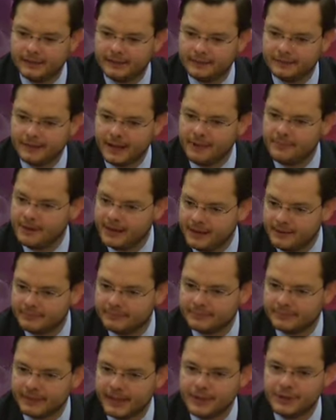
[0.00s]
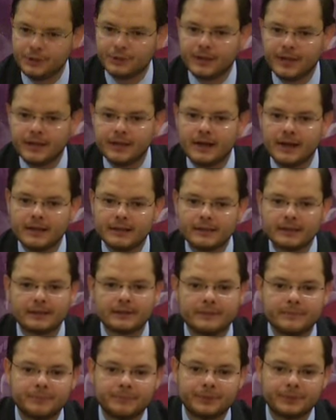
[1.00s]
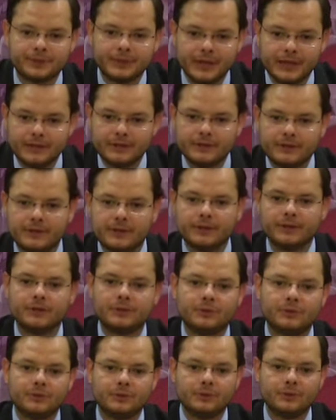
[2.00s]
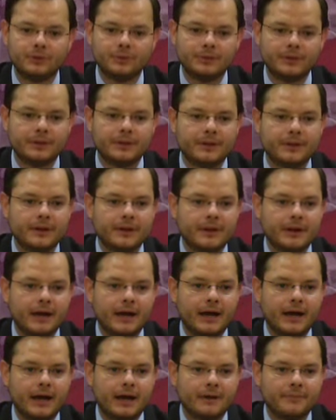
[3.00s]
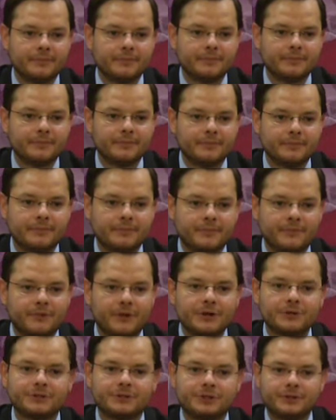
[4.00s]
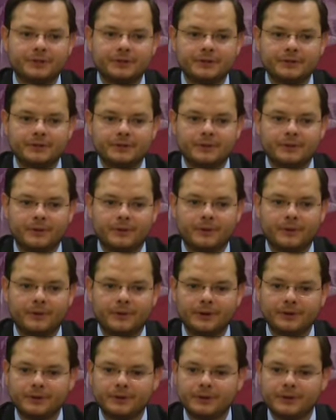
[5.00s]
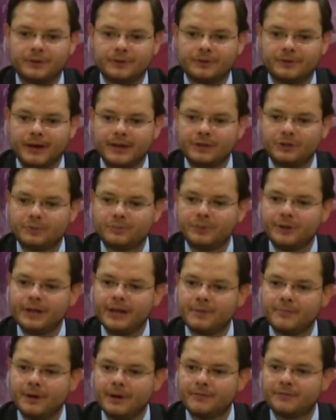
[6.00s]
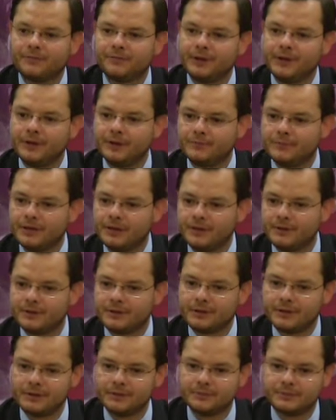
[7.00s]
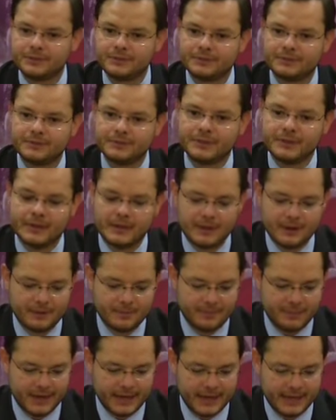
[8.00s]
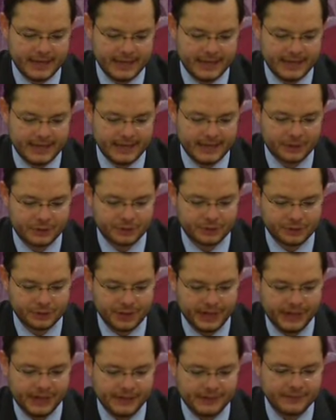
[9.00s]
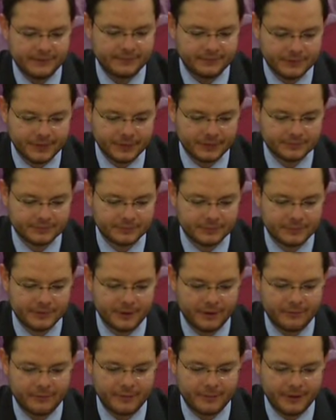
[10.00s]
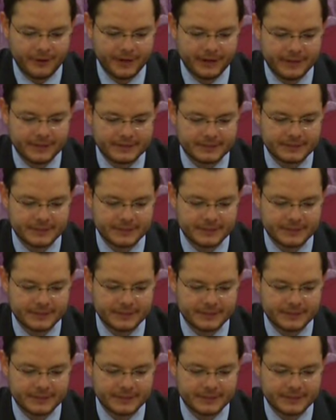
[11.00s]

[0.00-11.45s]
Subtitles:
namely that you cannot pretend to foster or, you know, trying to bring about freedom in other countries by curtailing the freedom of Americans